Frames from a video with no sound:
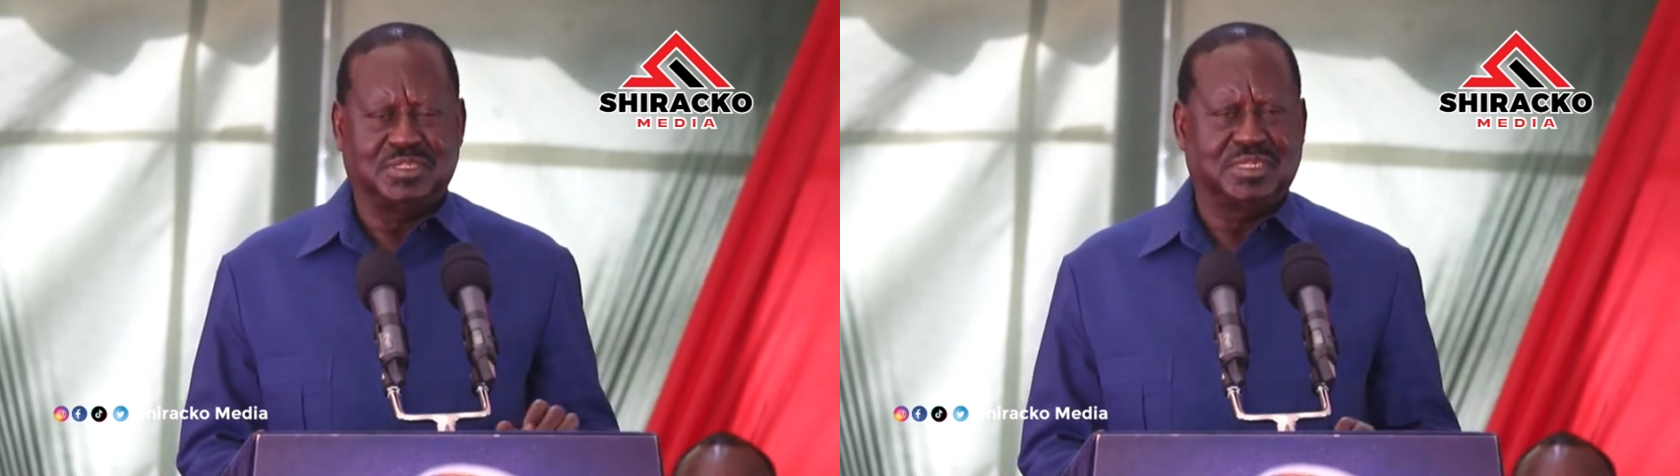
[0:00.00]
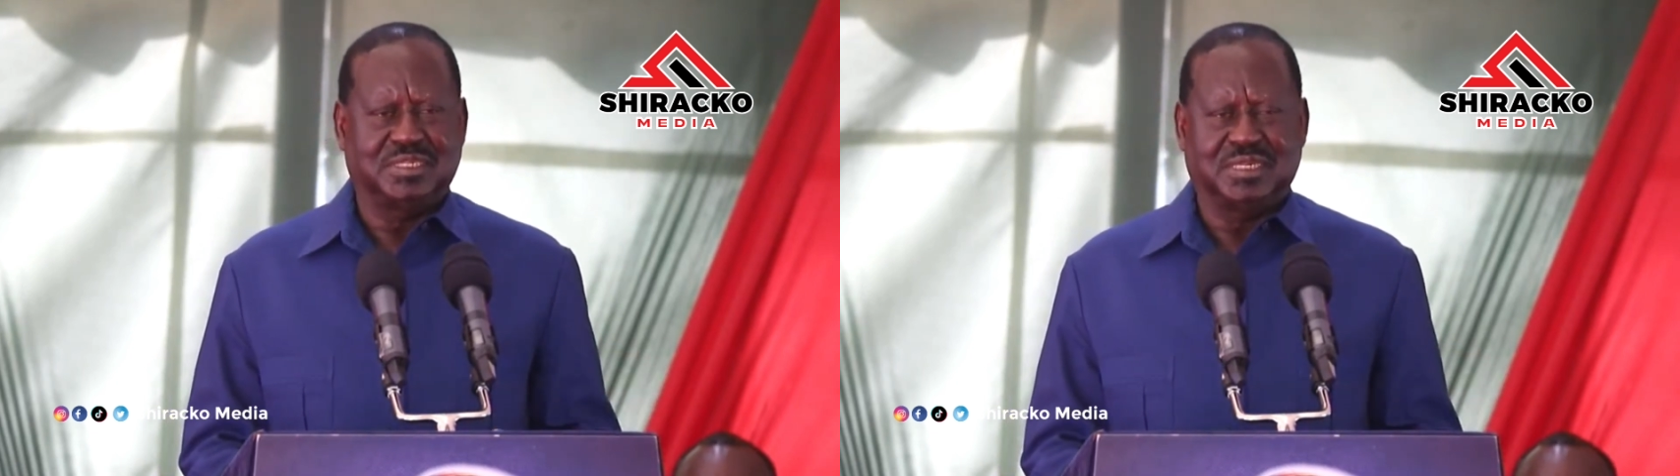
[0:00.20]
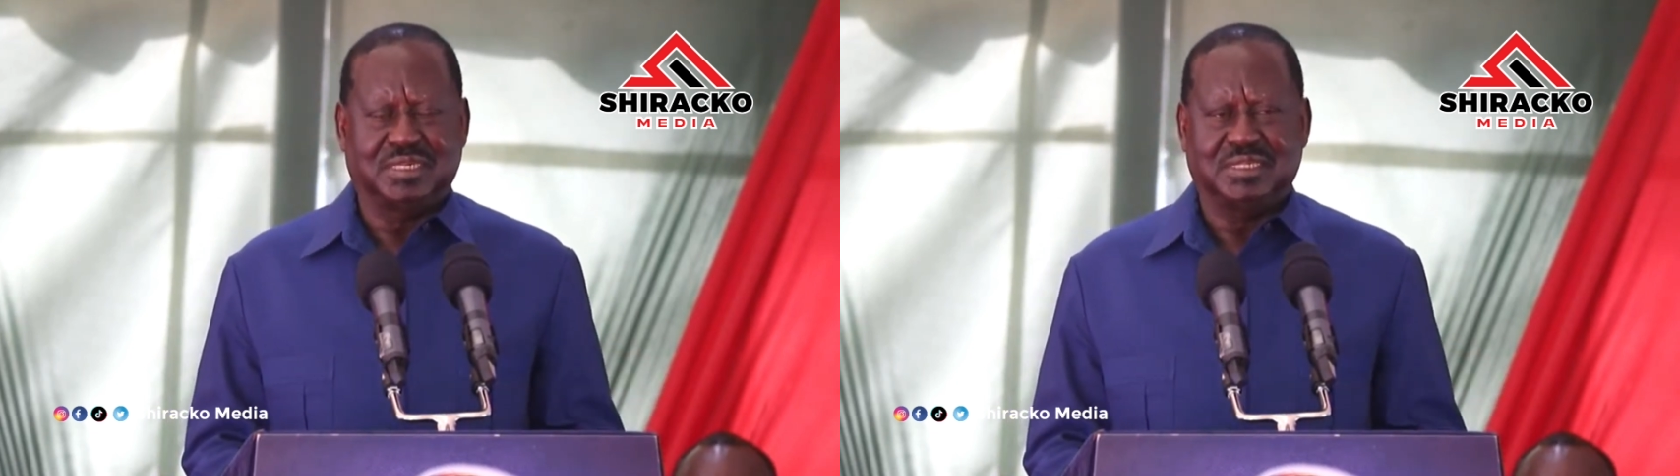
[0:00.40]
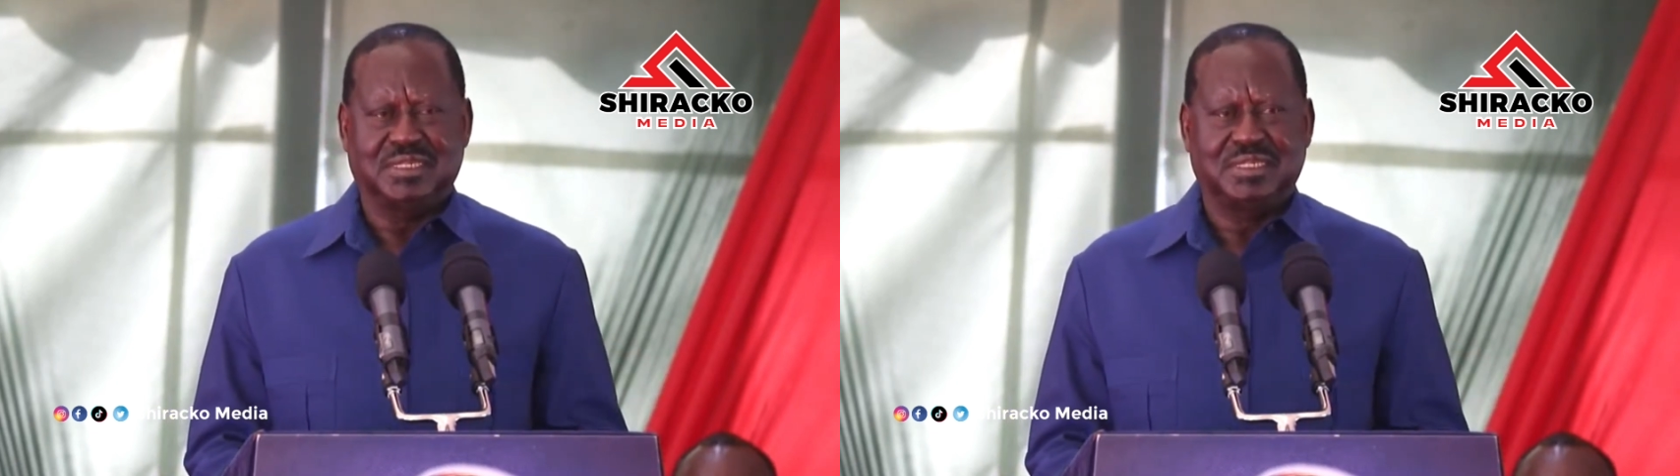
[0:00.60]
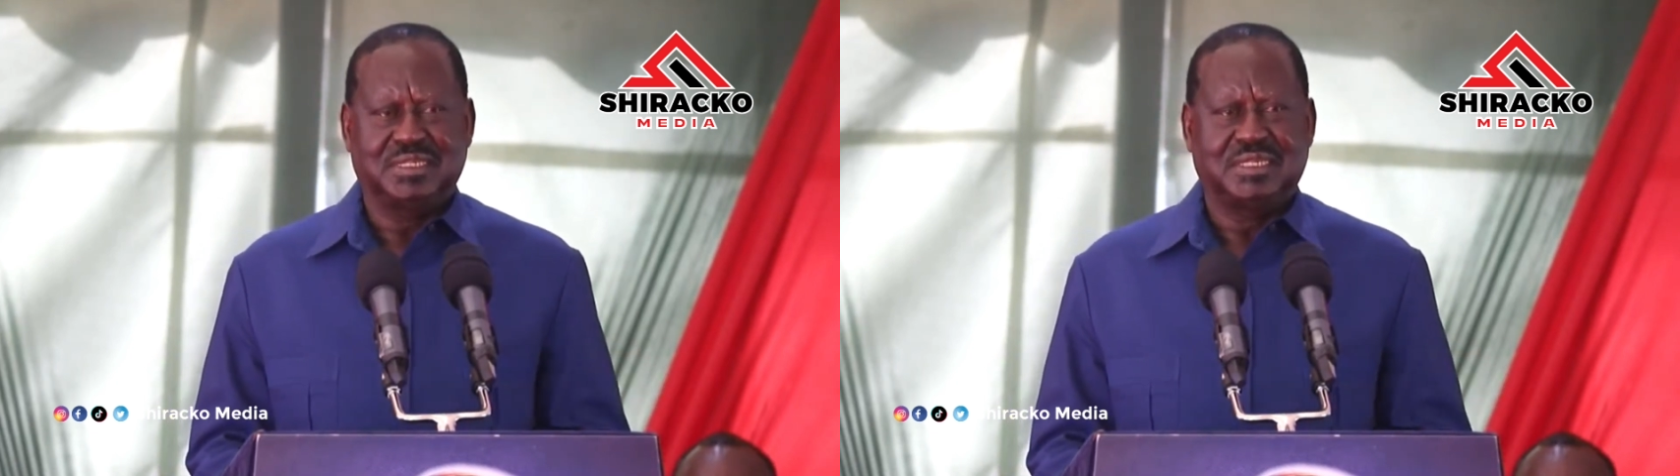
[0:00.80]
generally.
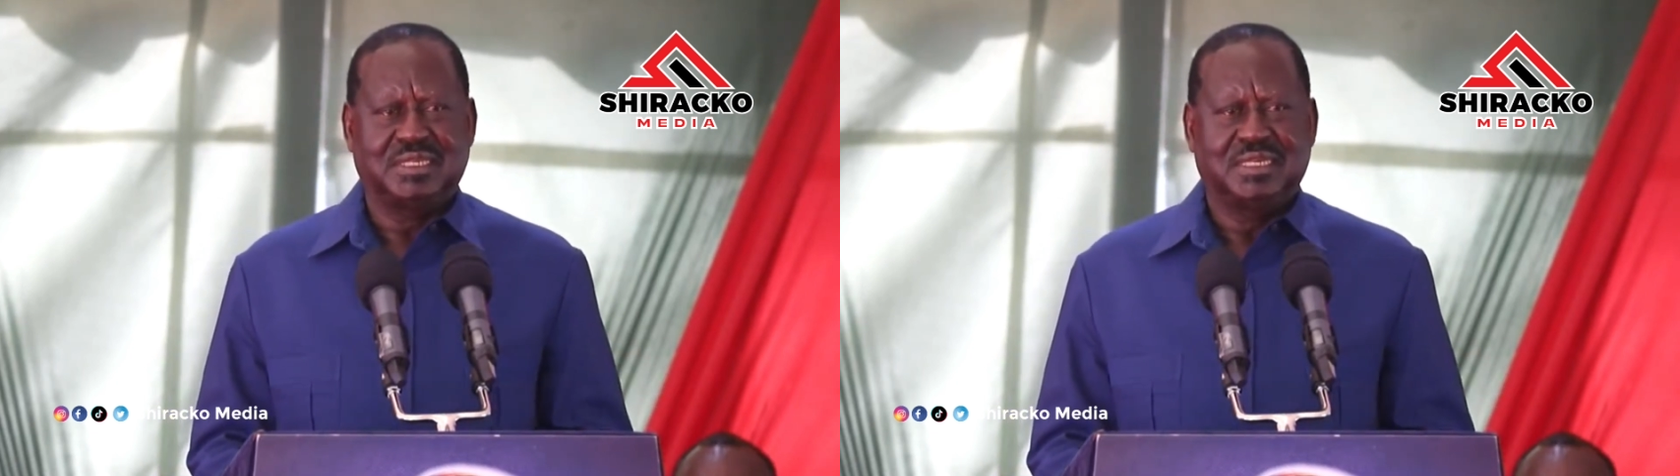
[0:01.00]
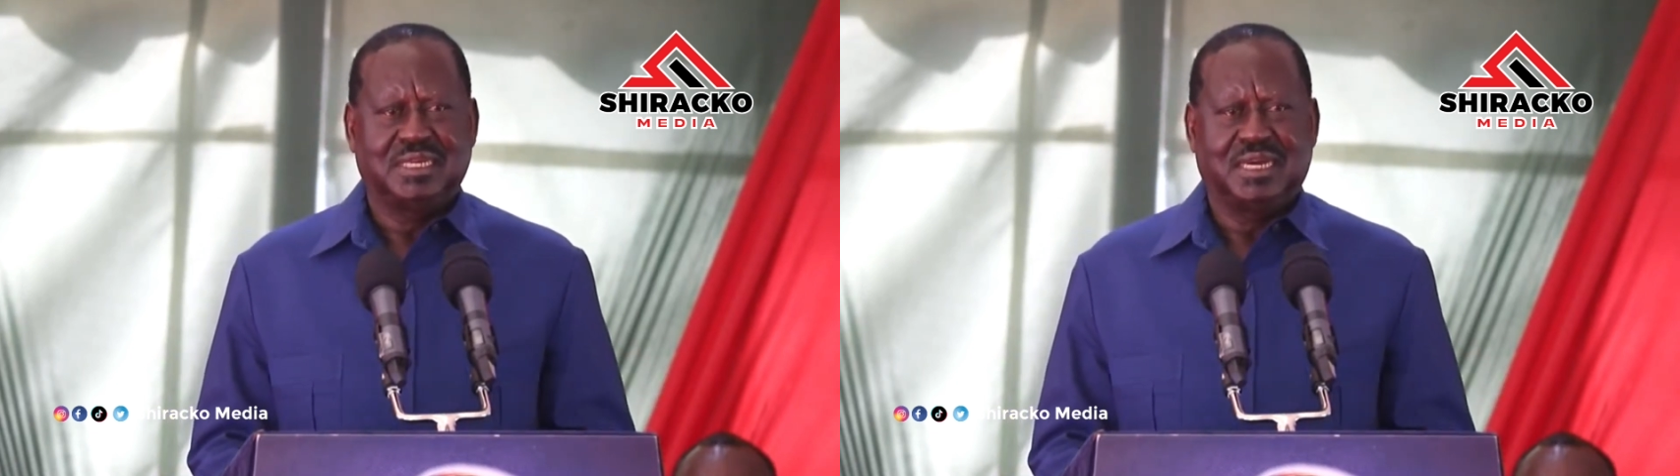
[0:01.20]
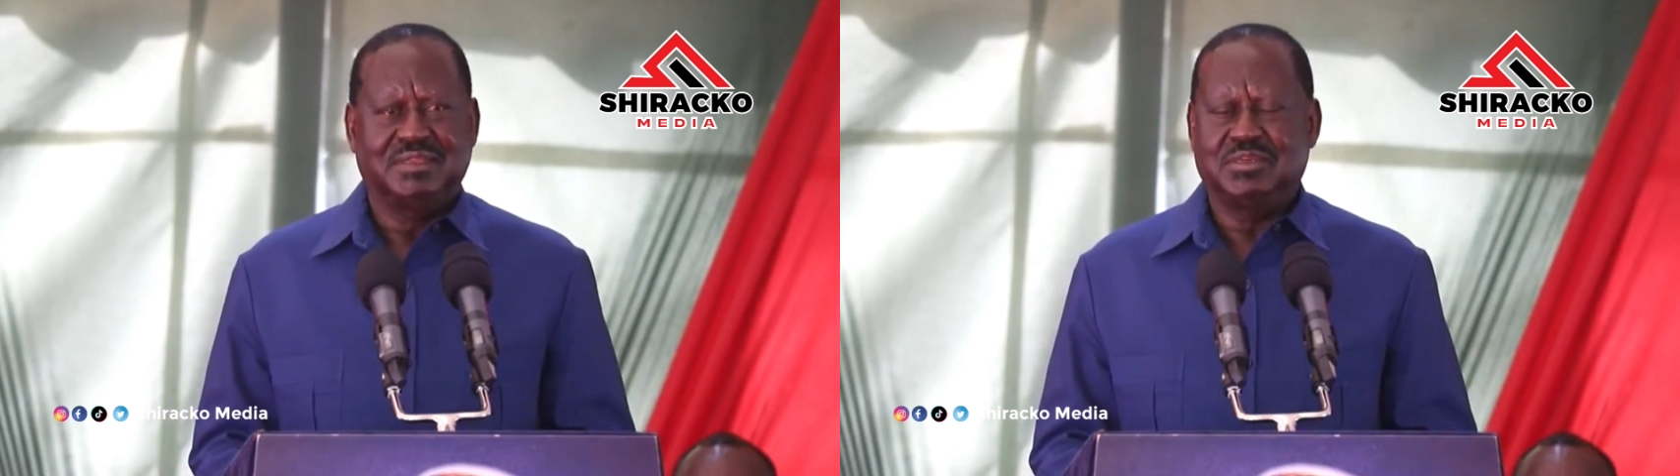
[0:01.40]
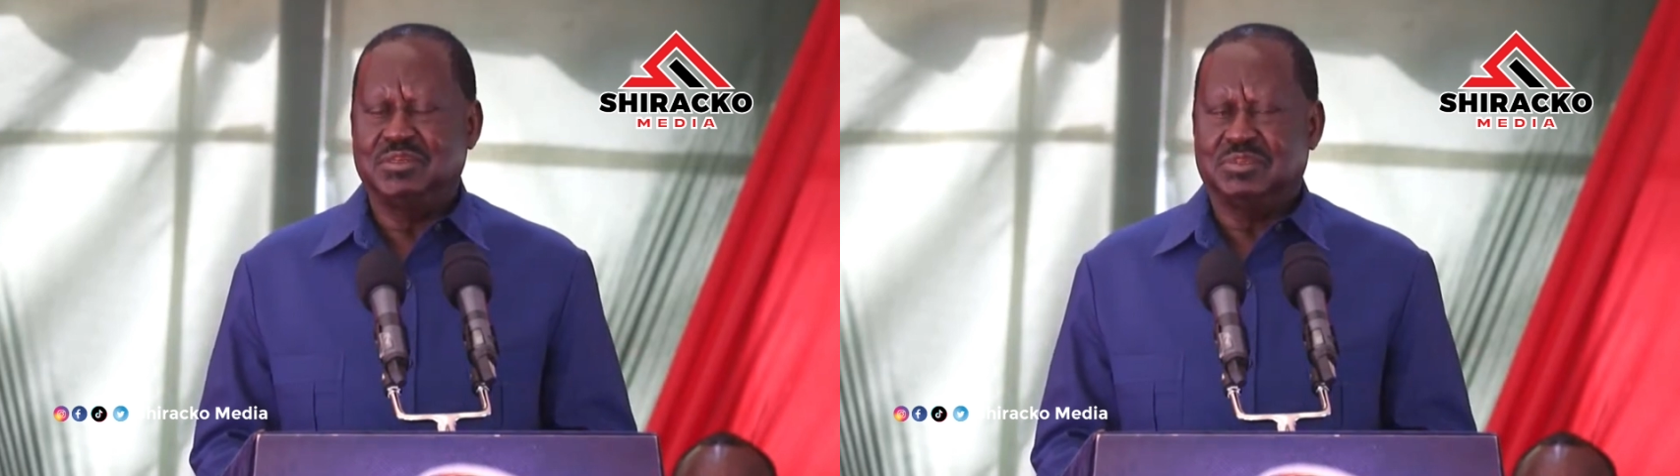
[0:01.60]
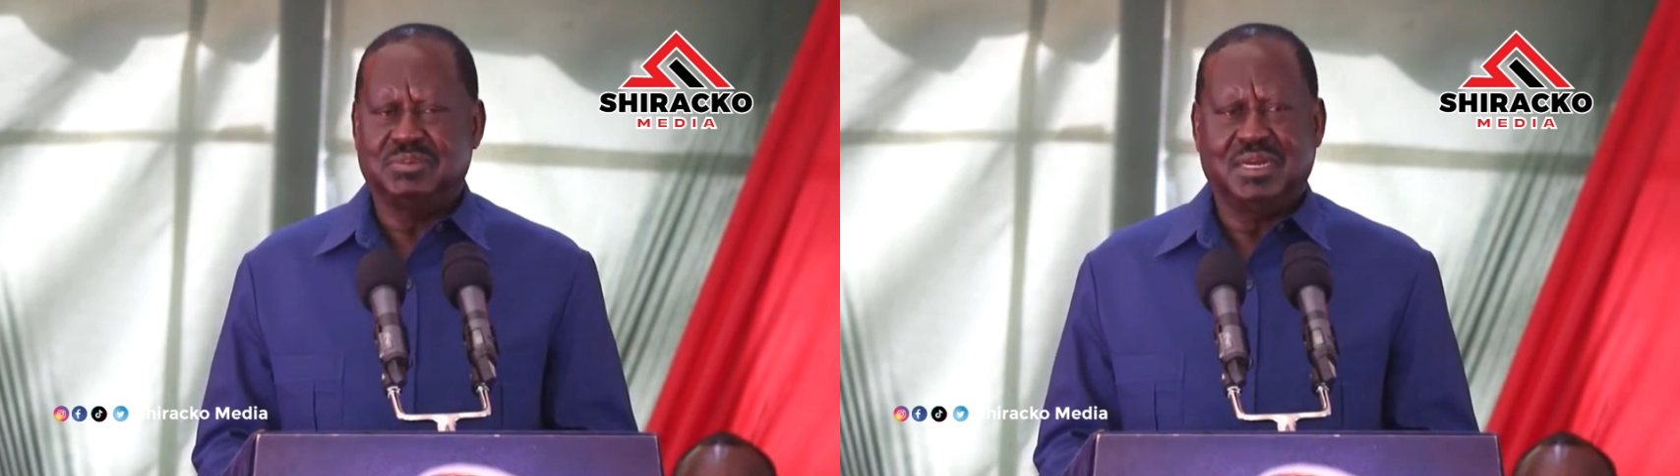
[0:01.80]
And the
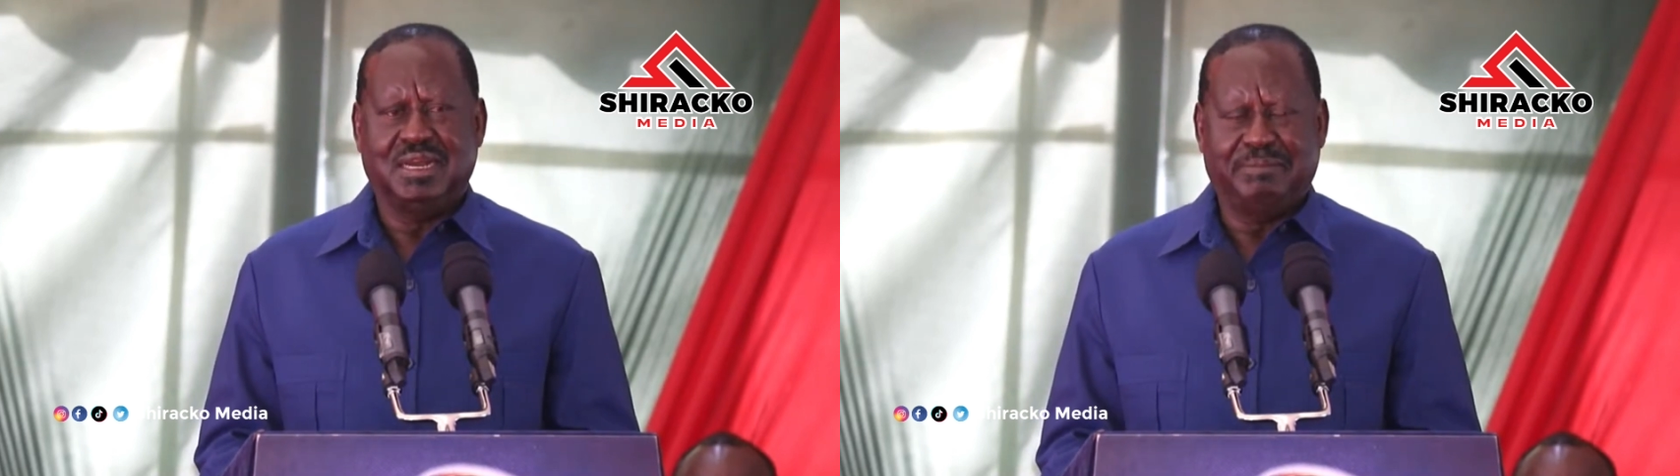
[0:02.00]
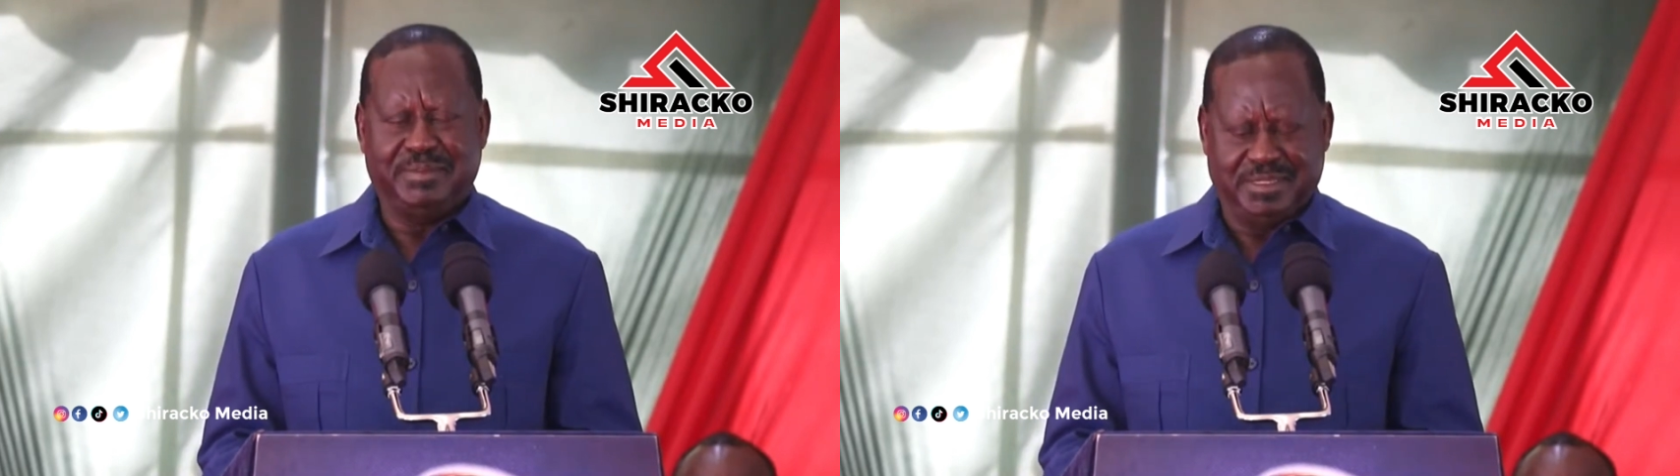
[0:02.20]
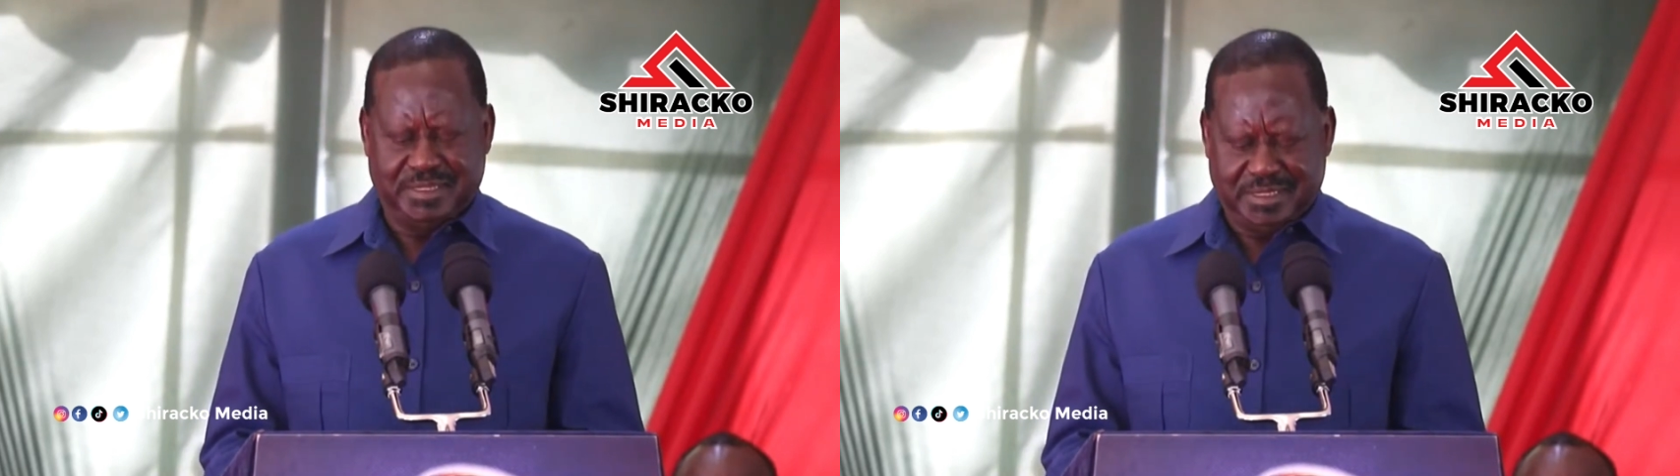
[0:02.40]
youth were happy.